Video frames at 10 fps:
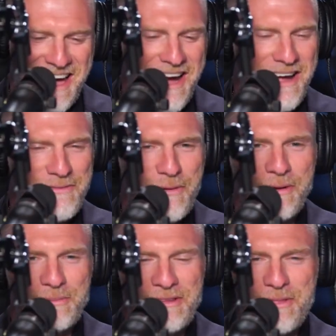All right.
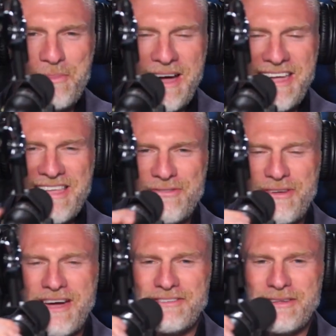Welcome to the podcast. If
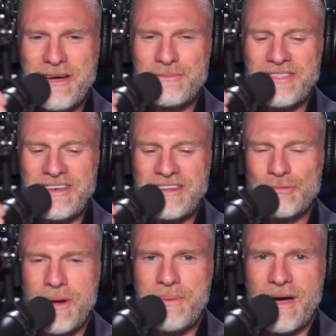you haven't come to the Date
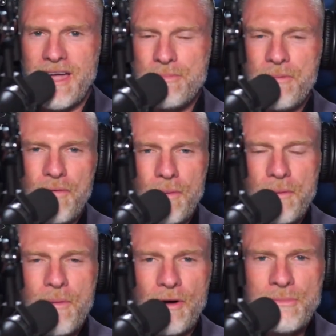Your Wife podcast before,
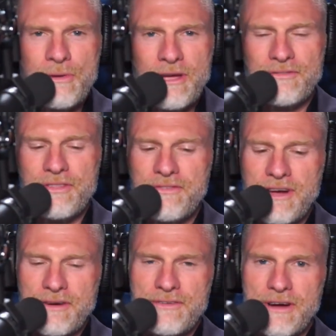we welcome you here for the
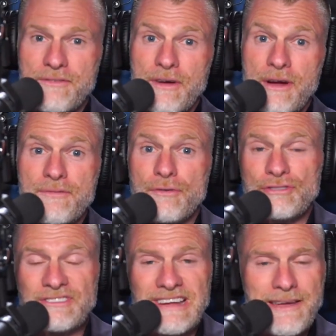very, very, very
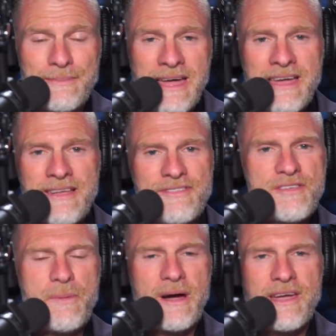first time.
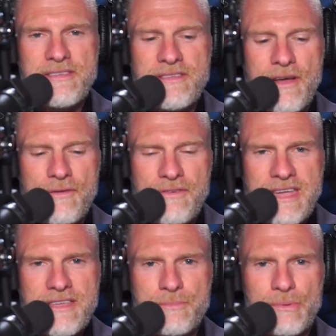This podcast itself
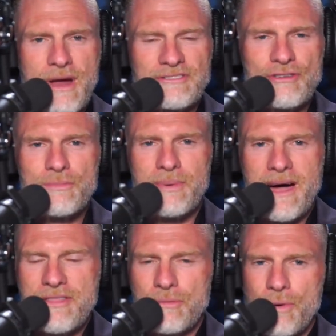is brought to you
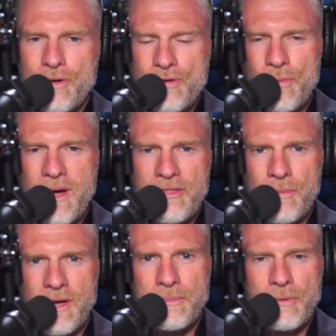by the Warriors Way and the
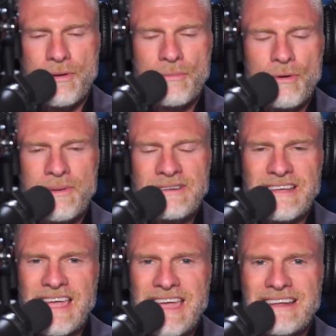Wake Up Warrior
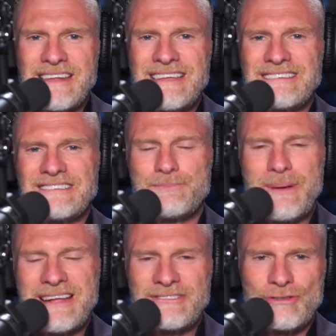Movement and is
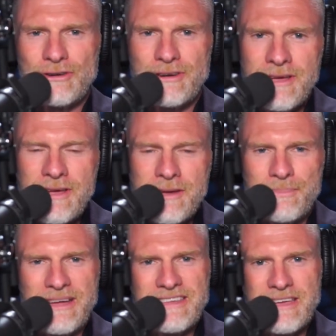sponsored
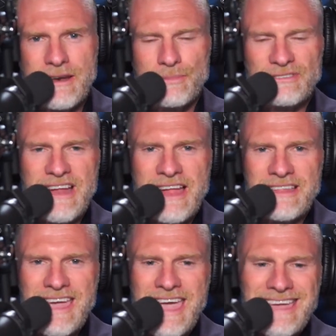by DKW
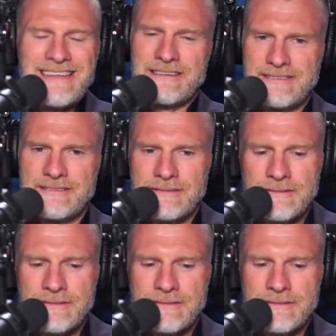Styling and...